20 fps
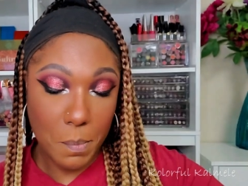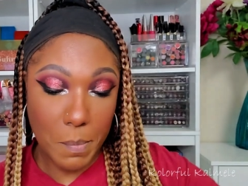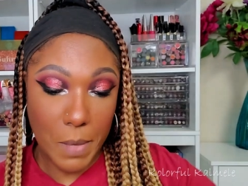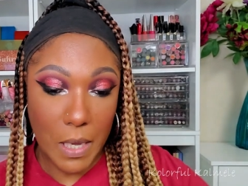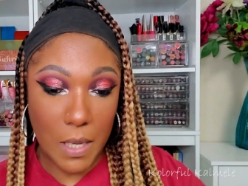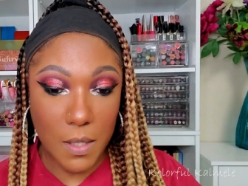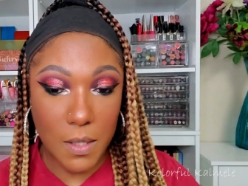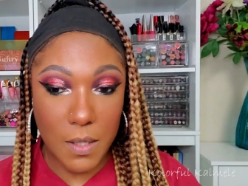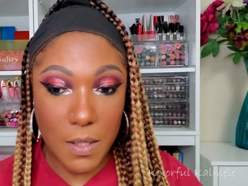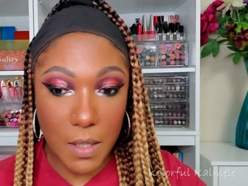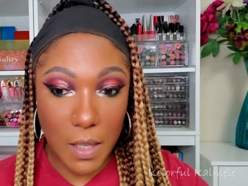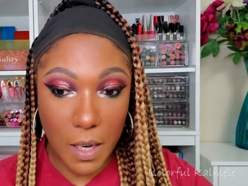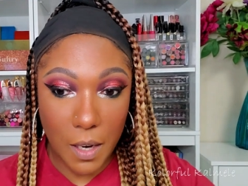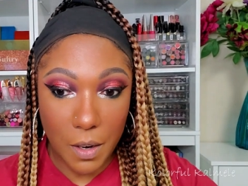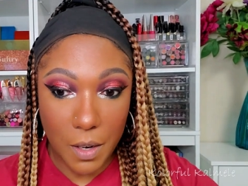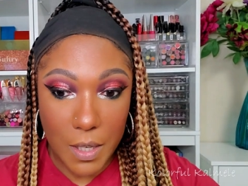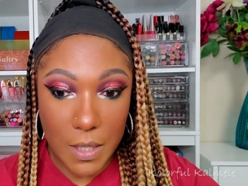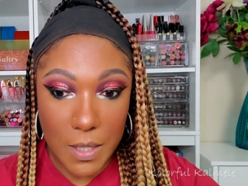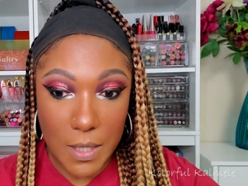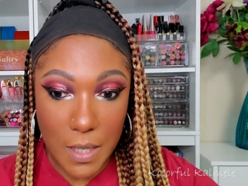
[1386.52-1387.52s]

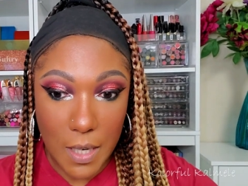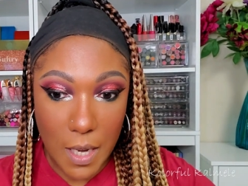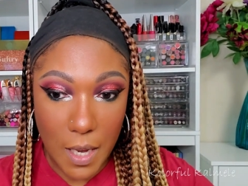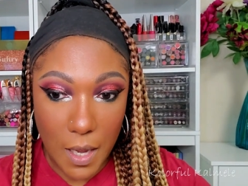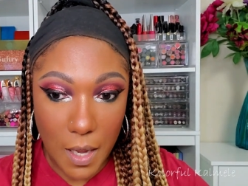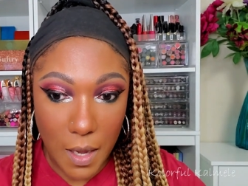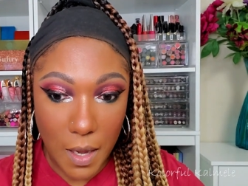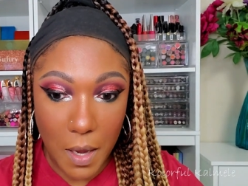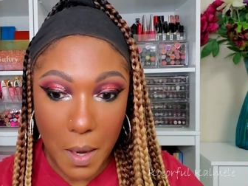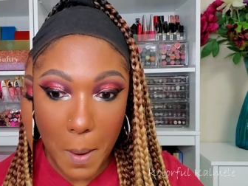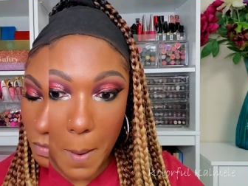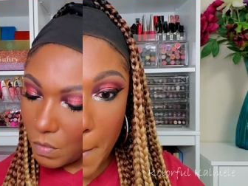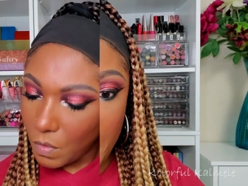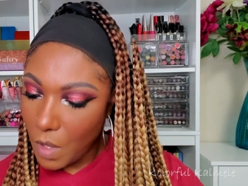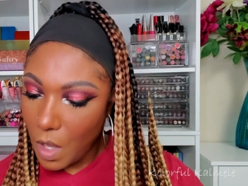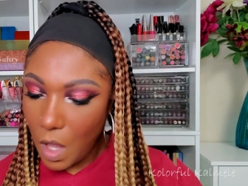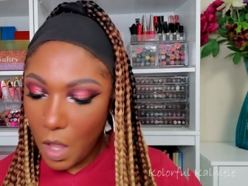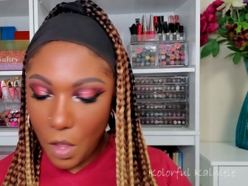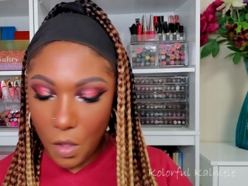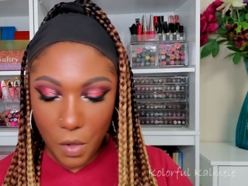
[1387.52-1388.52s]
Mascara today.
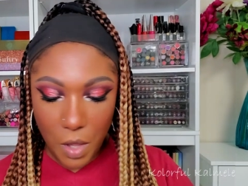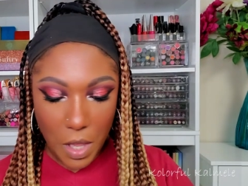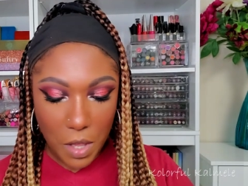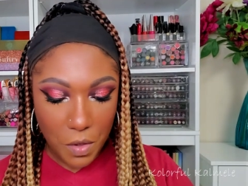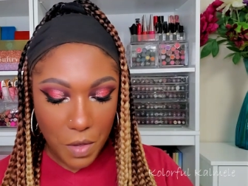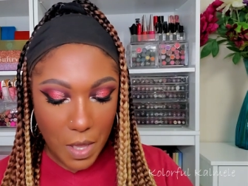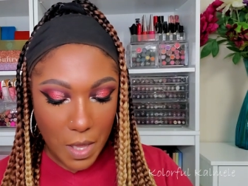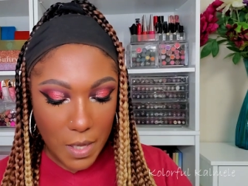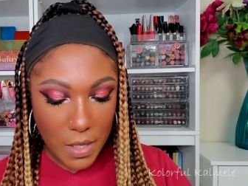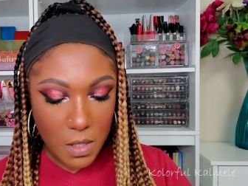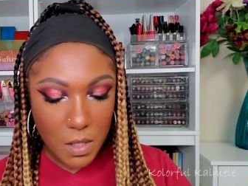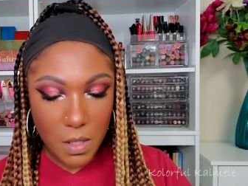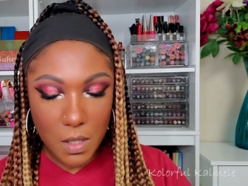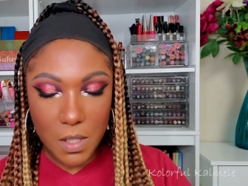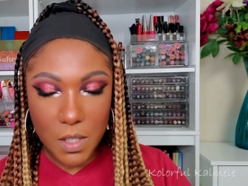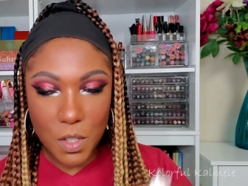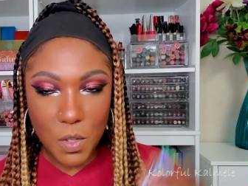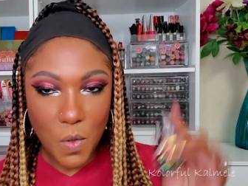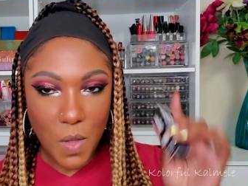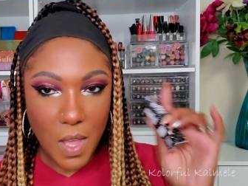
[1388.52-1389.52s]
Okay, you guys, so
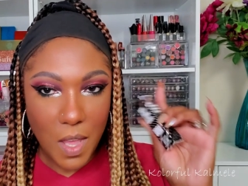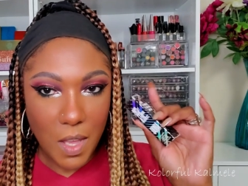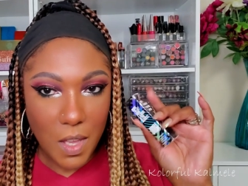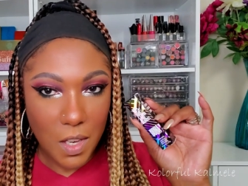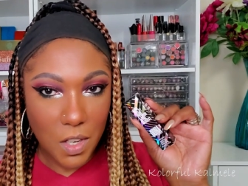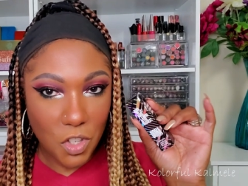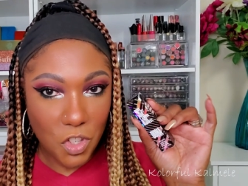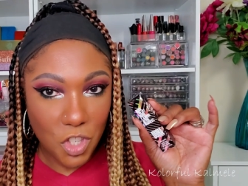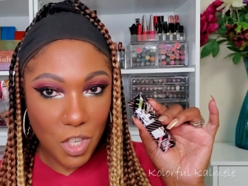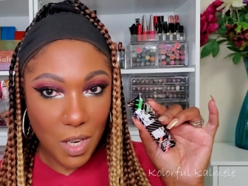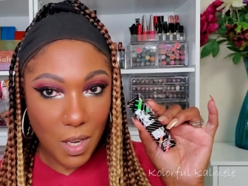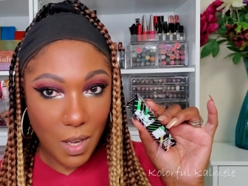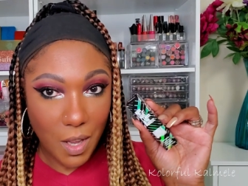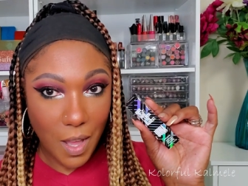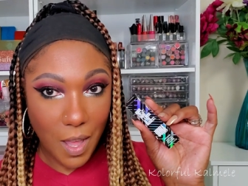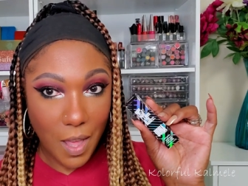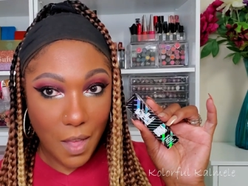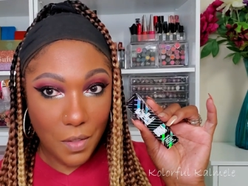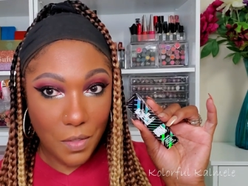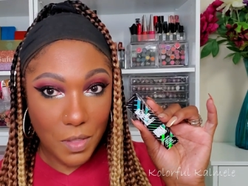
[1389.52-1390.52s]
let's go ahead and
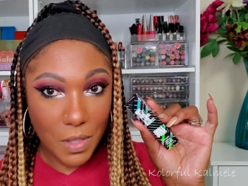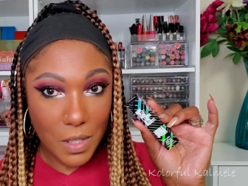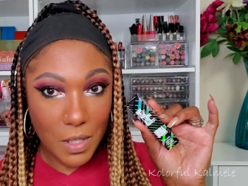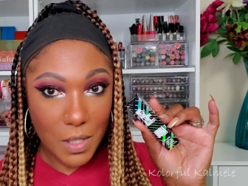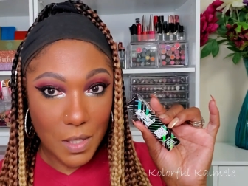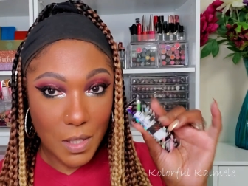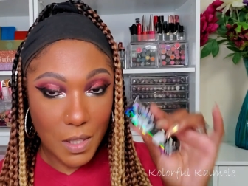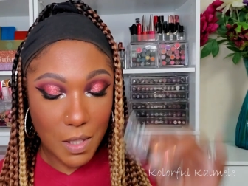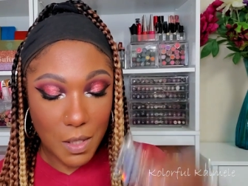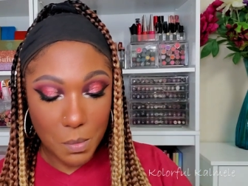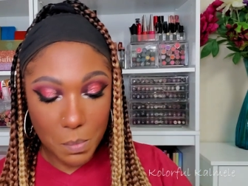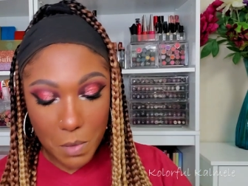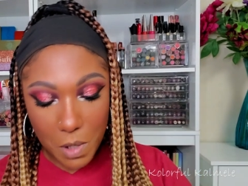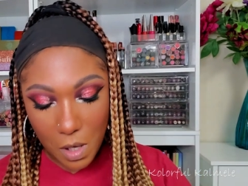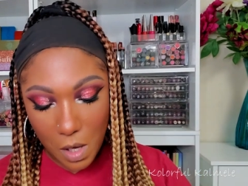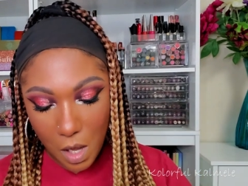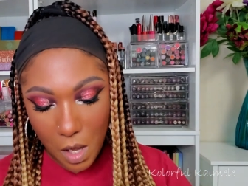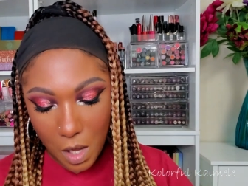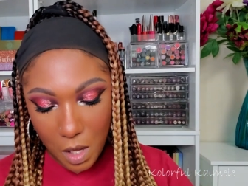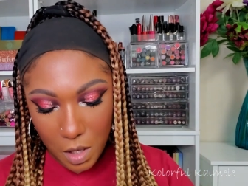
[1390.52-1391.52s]
check out this lip
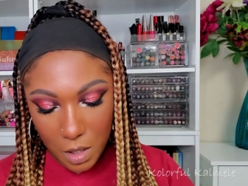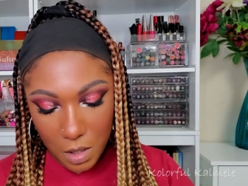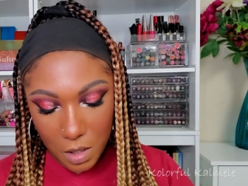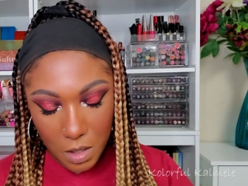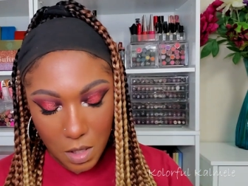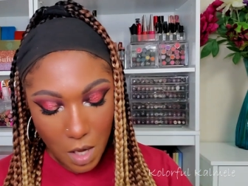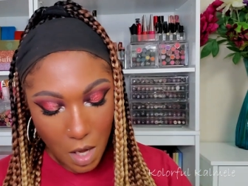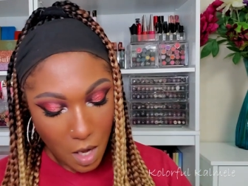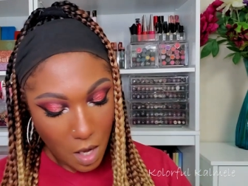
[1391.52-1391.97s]
gloss.